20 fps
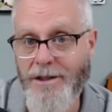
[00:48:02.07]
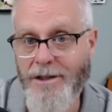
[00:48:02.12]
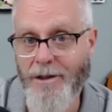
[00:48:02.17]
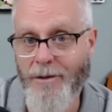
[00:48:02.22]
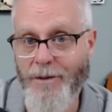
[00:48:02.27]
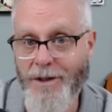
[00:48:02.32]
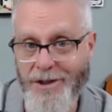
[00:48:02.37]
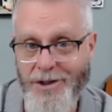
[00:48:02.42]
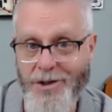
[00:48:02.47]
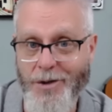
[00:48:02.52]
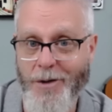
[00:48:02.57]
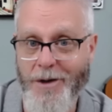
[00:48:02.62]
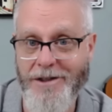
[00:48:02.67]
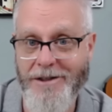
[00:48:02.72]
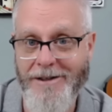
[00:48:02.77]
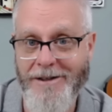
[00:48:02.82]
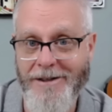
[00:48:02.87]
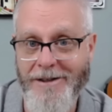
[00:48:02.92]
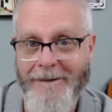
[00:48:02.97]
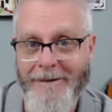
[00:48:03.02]
and
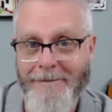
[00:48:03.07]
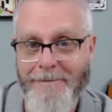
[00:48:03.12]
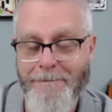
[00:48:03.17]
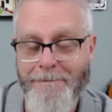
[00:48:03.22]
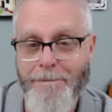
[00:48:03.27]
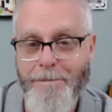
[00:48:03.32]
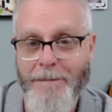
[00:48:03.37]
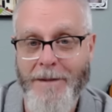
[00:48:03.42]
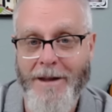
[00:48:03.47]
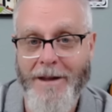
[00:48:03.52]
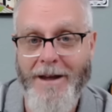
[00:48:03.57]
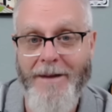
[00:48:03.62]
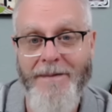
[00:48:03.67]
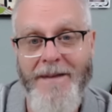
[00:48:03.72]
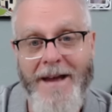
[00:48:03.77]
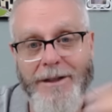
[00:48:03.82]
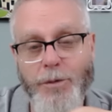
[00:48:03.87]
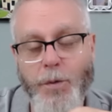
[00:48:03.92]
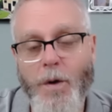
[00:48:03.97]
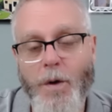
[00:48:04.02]
rejoice. And
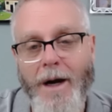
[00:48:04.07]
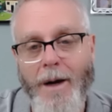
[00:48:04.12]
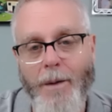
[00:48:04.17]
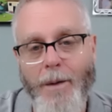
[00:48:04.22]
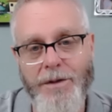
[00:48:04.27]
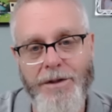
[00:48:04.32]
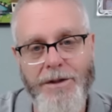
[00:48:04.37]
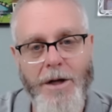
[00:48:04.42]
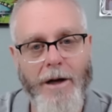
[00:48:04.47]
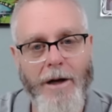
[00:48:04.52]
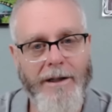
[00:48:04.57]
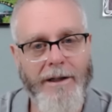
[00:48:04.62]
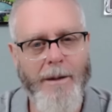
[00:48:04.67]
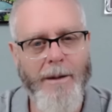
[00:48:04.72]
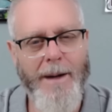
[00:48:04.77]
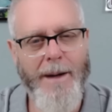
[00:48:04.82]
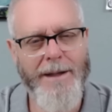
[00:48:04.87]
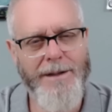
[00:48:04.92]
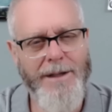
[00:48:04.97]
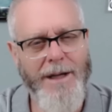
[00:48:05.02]
that's where I was talking
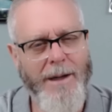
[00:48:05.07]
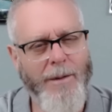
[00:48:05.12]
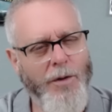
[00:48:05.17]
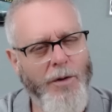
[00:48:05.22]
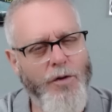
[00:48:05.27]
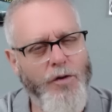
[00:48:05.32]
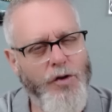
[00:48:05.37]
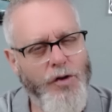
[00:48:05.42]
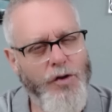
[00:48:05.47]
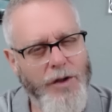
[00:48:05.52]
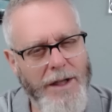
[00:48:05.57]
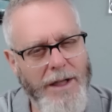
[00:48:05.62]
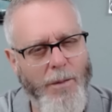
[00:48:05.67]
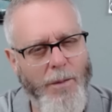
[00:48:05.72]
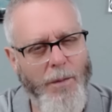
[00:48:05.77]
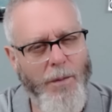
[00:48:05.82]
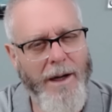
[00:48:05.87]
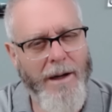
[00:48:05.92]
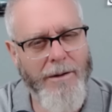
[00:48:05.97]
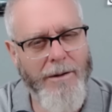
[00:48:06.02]
about saying, well, you see,
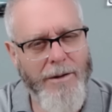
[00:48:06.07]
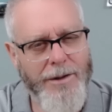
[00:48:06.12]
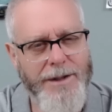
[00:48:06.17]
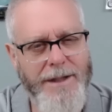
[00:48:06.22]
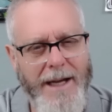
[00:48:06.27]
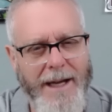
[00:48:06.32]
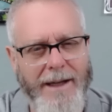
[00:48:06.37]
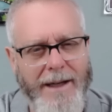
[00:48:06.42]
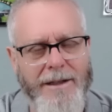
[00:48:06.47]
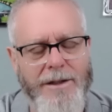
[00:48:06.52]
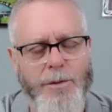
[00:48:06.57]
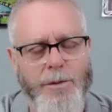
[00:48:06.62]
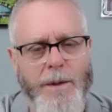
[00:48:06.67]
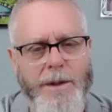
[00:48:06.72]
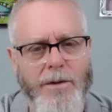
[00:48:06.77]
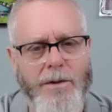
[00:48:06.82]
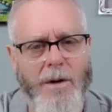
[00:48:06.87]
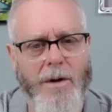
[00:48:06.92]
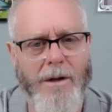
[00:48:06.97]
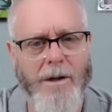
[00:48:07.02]
we understand as we
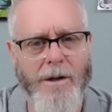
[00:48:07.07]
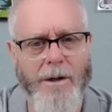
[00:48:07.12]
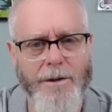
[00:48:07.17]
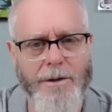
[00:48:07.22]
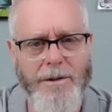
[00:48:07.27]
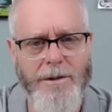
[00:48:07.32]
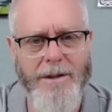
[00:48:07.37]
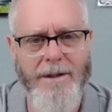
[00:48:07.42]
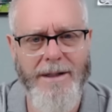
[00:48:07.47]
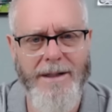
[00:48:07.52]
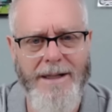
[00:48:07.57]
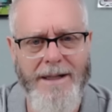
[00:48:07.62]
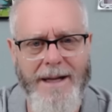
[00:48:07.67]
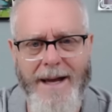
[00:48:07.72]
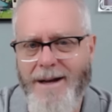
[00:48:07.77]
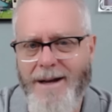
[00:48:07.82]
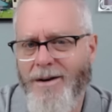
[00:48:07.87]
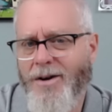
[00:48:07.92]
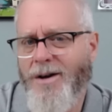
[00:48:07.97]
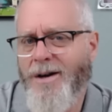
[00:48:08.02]
draw closer to the
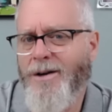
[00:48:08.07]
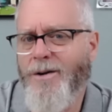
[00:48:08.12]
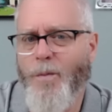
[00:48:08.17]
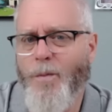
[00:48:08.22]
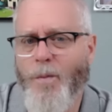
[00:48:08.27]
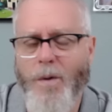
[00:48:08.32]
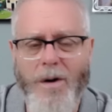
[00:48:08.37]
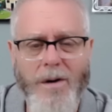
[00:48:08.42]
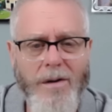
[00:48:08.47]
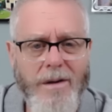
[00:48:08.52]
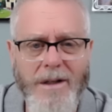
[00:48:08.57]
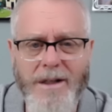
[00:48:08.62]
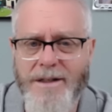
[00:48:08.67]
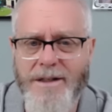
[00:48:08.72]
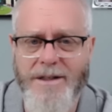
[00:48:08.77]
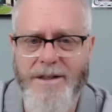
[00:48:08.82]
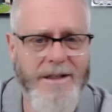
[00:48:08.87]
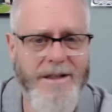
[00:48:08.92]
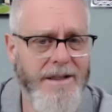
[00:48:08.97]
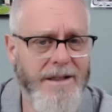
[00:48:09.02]
day our utter
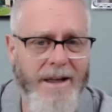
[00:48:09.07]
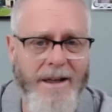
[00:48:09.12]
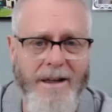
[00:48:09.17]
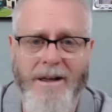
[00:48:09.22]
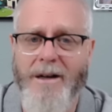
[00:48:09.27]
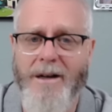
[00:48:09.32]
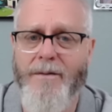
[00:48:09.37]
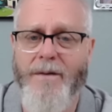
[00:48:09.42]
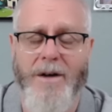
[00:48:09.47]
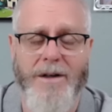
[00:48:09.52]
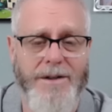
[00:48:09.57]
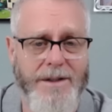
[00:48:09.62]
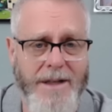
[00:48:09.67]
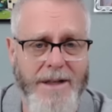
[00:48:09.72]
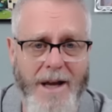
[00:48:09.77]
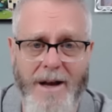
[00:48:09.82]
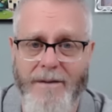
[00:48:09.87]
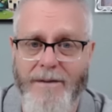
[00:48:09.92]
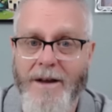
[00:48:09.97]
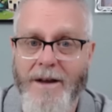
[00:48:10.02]
worthlessness in and of
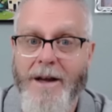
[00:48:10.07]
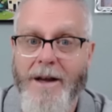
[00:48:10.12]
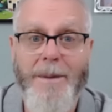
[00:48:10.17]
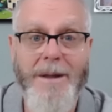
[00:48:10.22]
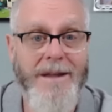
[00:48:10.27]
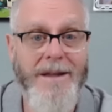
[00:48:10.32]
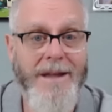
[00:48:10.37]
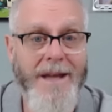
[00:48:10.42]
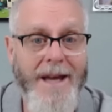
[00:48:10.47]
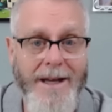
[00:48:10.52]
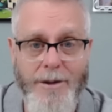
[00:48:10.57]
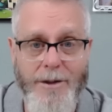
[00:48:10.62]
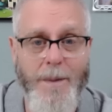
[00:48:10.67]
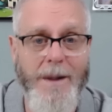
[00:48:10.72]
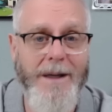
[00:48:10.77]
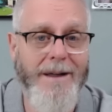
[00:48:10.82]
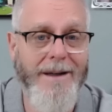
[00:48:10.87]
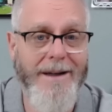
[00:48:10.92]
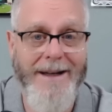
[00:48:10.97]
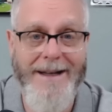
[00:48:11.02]
ourselves. But thanks
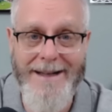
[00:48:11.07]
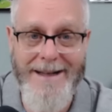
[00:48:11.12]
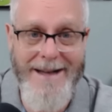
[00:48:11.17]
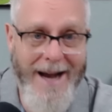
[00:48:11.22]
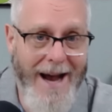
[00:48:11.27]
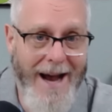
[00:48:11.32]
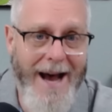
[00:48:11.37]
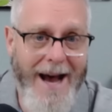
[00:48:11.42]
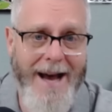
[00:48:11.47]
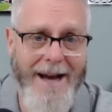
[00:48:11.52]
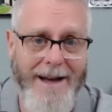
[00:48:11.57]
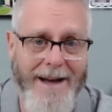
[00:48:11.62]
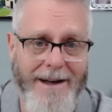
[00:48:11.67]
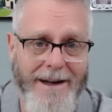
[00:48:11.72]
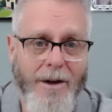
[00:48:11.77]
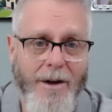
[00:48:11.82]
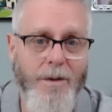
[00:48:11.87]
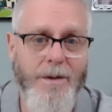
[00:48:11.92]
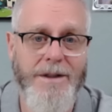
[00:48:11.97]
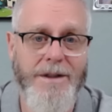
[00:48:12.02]
be to God
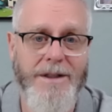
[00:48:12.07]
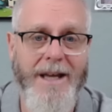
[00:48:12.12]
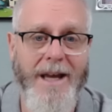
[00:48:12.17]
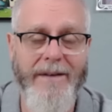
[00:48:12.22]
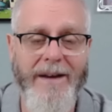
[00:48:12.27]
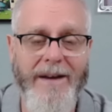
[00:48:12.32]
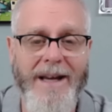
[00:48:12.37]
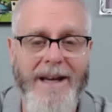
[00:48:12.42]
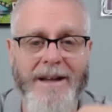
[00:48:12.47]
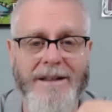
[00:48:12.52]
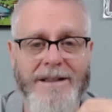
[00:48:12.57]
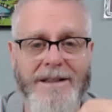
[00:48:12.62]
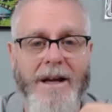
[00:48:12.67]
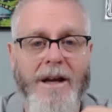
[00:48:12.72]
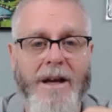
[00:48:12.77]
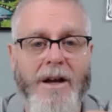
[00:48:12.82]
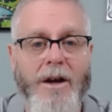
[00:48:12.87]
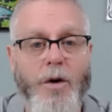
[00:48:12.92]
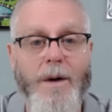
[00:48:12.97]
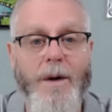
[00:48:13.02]
who has given us
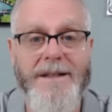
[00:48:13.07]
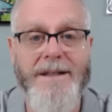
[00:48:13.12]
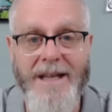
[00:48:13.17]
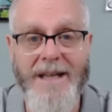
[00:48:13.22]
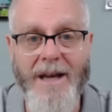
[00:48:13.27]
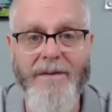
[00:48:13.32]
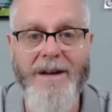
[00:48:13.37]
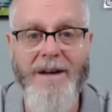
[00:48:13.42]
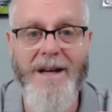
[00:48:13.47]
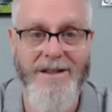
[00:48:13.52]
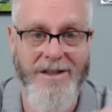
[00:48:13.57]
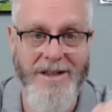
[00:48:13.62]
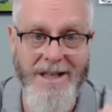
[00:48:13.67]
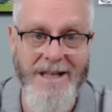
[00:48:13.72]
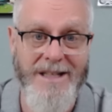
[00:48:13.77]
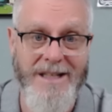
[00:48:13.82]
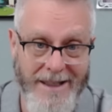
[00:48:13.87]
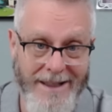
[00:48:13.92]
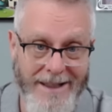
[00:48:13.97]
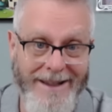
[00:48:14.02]

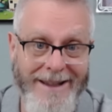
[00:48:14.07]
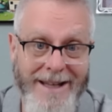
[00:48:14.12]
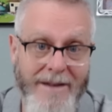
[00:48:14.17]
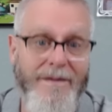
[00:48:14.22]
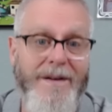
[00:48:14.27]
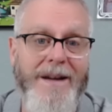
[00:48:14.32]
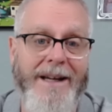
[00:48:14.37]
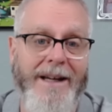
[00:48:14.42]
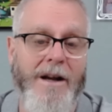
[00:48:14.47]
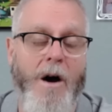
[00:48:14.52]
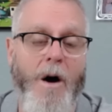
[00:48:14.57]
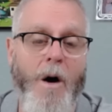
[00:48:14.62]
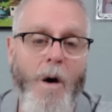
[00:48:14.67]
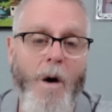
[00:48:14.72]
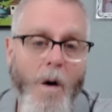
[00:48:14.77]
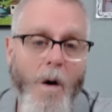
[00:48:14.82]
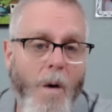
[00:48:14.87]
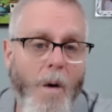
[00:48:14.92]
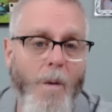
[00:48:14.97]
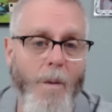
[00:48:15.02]
this living
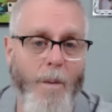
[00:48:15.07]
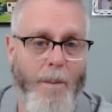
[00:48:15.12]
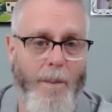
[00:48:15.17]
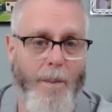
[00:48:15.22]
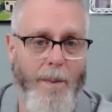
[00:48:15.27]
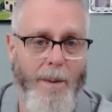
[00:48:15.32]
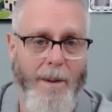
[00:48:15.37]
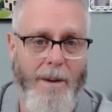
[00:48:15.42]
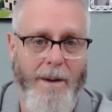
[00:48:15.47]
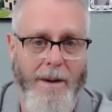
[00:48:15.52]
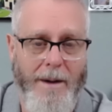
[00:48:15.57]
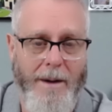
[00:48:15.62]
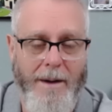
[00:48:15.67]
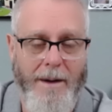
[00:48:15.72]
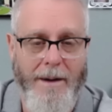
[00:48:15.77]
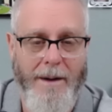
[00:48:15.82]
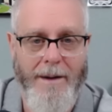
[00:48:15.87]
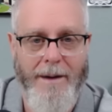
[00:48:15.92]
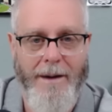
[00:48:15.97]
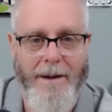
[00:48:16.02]
hope.
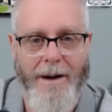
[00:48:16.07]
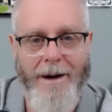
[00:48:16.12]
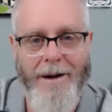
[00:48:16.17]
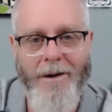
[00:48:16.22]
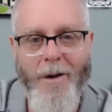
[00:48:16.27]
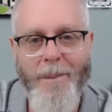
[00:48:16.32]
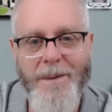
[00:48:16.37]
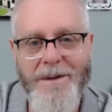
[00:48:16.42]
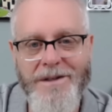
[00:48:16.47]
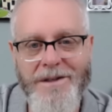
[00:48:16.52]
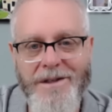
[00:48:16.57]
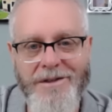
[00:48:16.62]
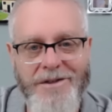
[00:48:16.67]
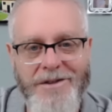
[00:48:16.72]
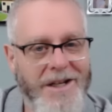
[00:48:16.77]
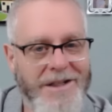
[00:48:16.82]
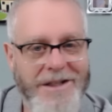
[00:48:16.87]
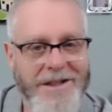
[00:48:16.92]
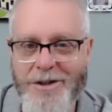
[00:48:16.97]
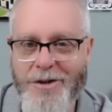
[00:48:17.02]
Our hope is in
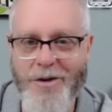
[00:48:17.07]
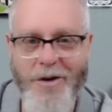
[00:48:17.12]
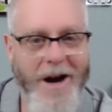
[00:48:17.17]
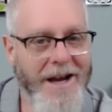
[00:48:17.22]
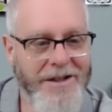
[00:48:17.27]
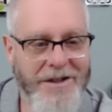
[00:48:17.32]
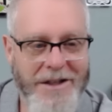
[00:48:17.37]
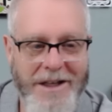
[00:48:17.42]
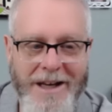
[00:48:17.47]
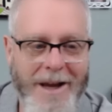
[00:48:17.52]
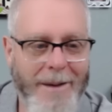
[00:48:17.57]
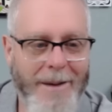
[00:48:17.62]
Jesus Christ and Him